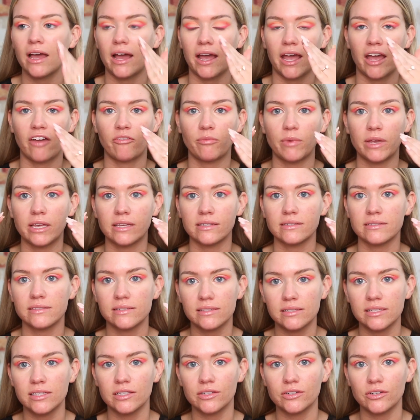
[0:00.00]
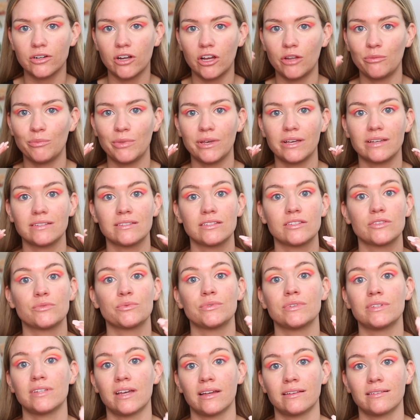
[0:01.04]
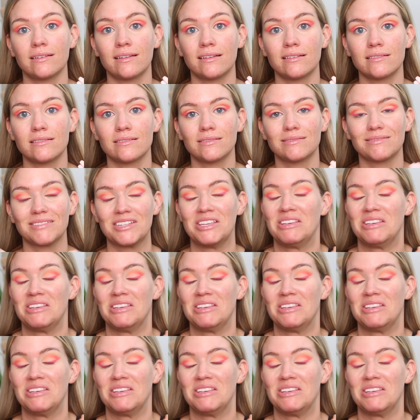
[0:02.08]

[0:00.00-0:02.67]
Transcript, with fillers: I have my concealer on because it's redundant.